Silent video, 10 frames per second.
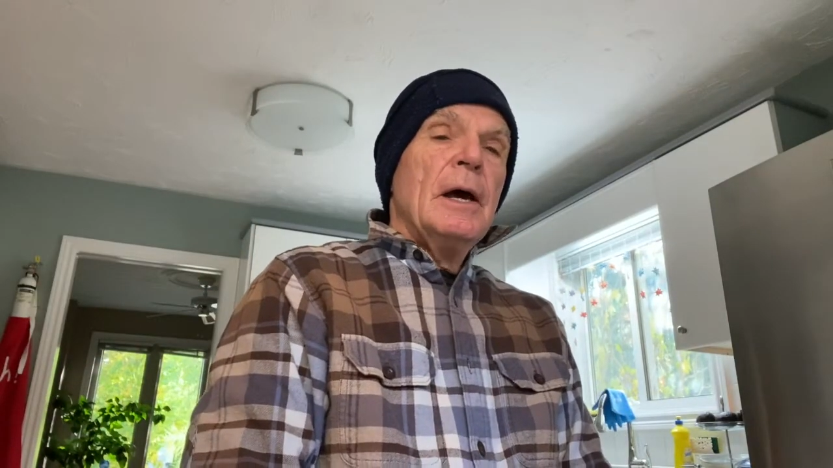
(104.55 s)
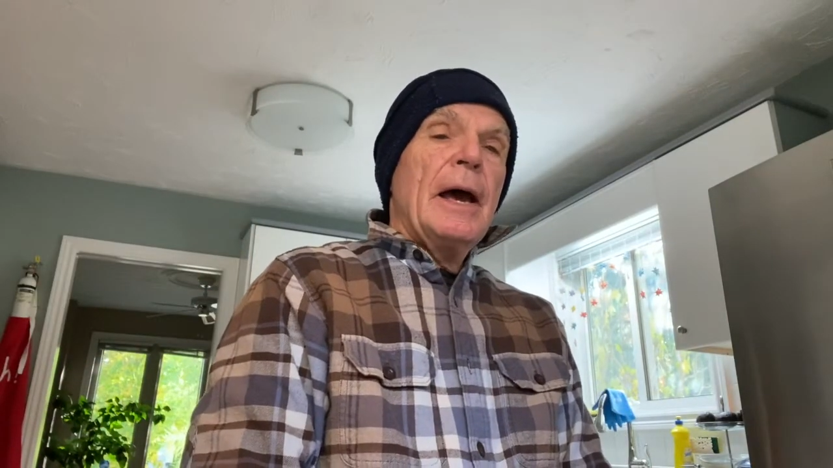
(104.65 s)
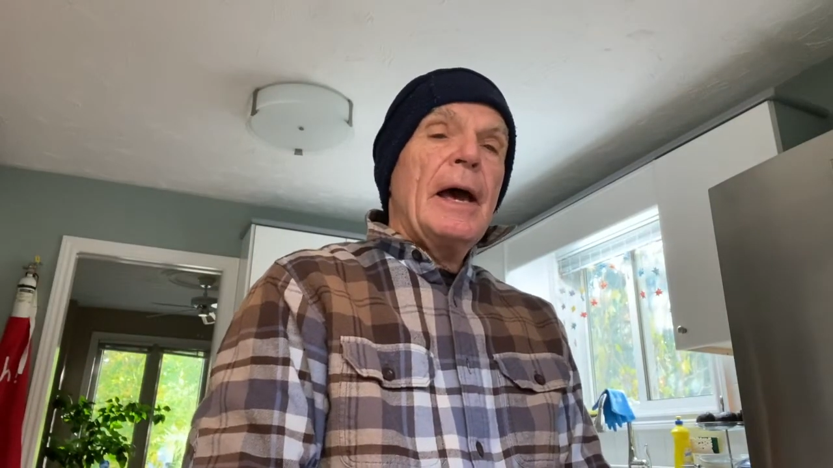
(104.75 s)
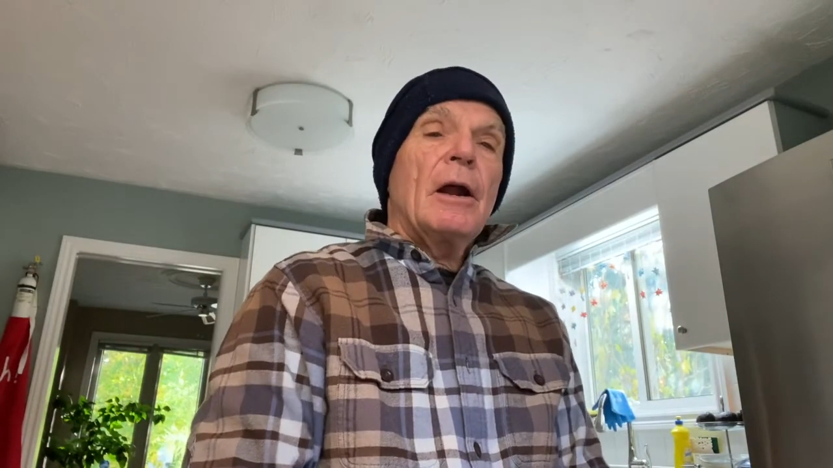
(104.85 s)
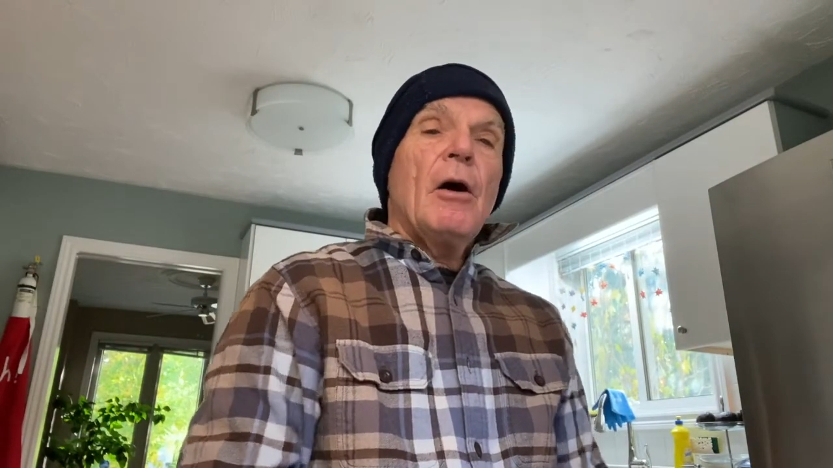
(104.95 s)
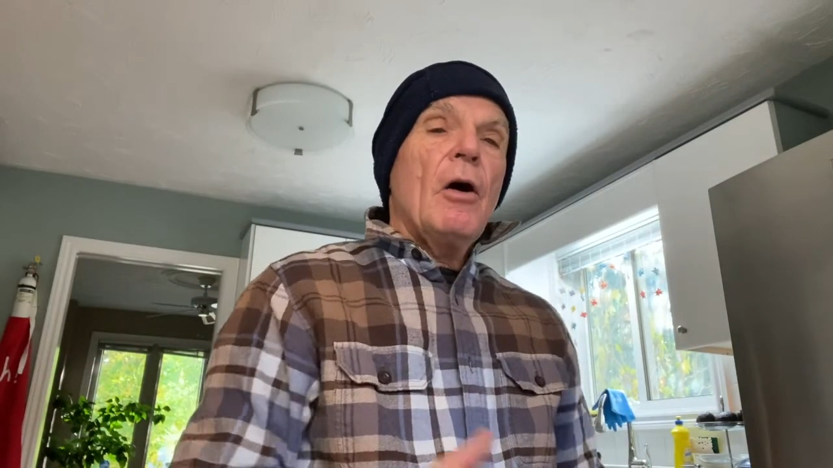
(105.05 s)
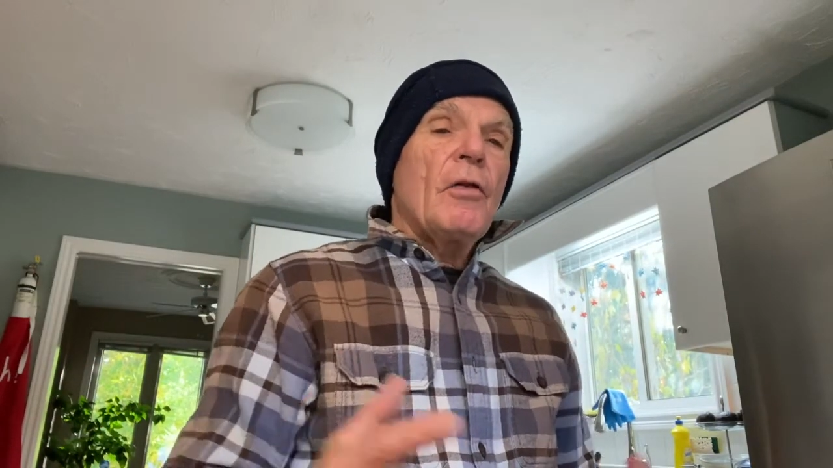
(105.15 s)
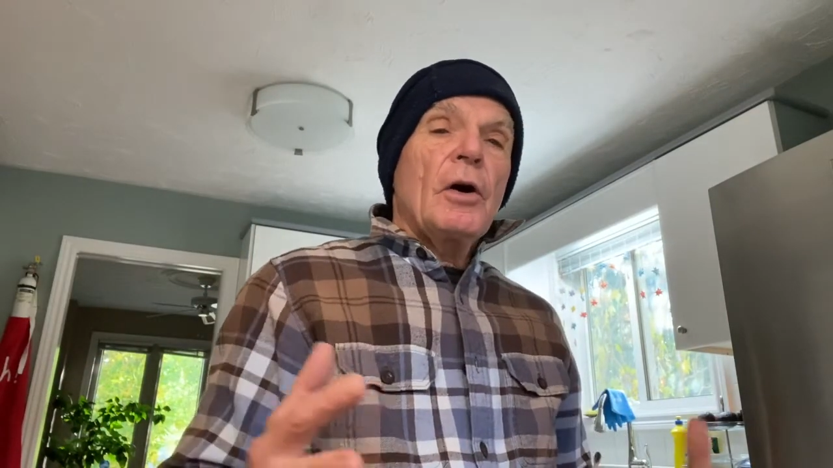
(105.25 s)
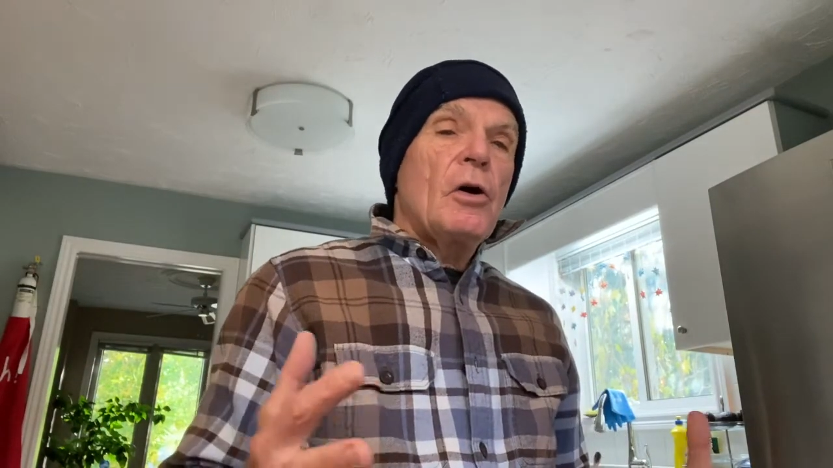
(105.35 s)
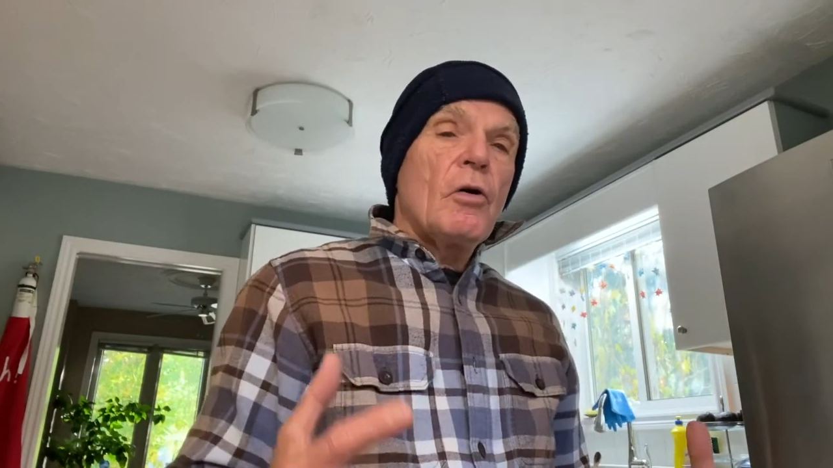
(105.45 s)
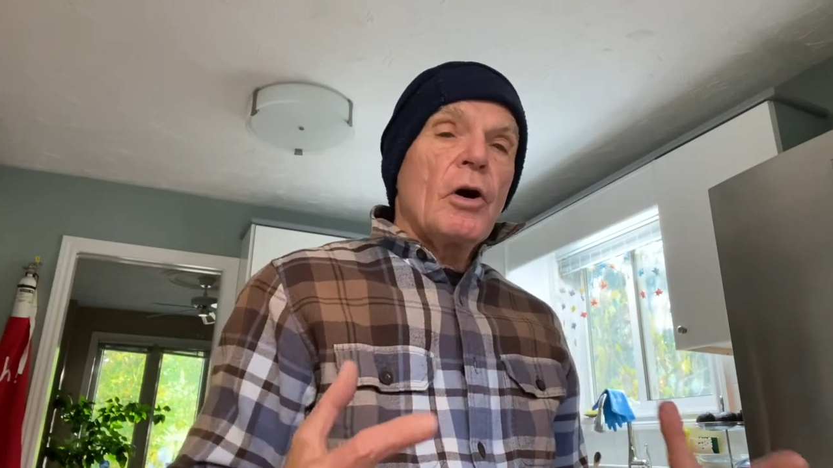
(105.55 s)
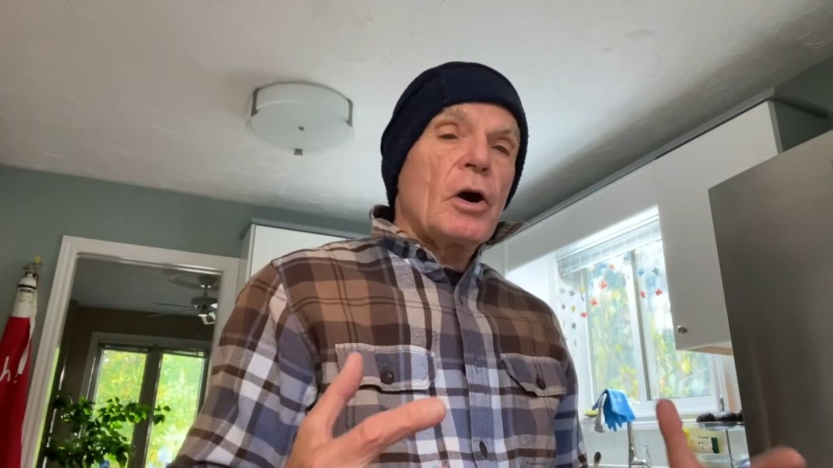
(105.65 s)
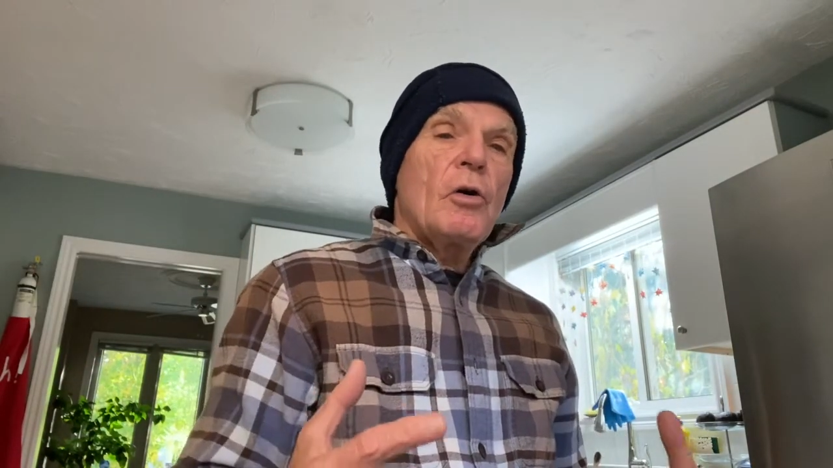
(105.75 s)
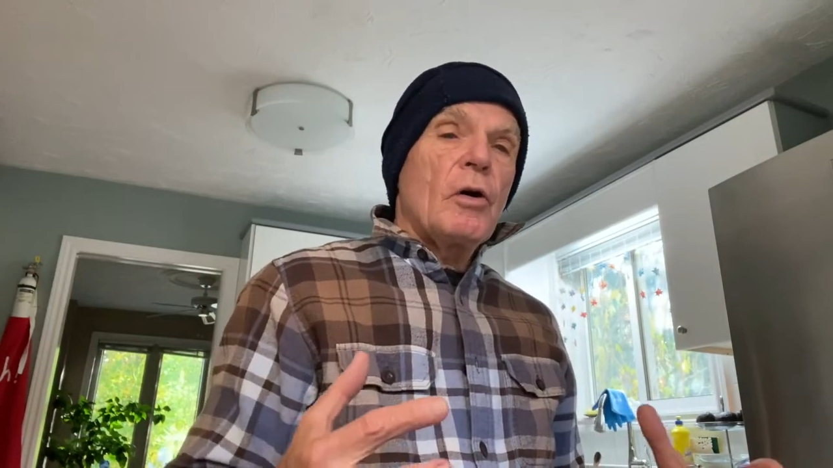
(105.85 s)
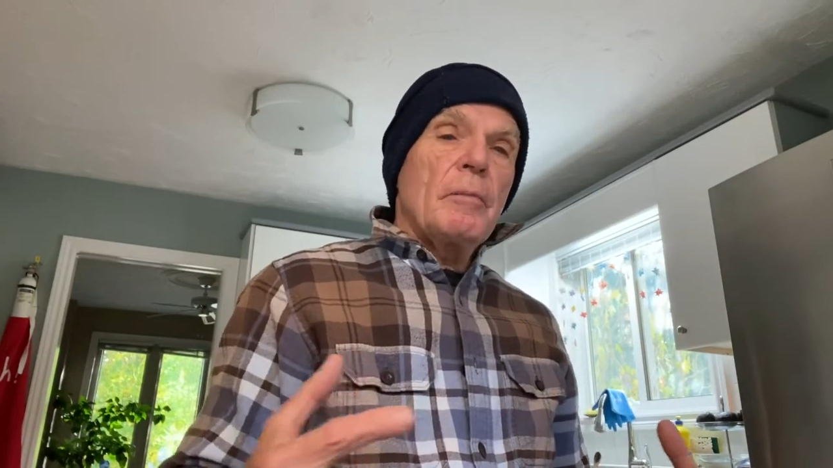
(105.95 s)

And all the core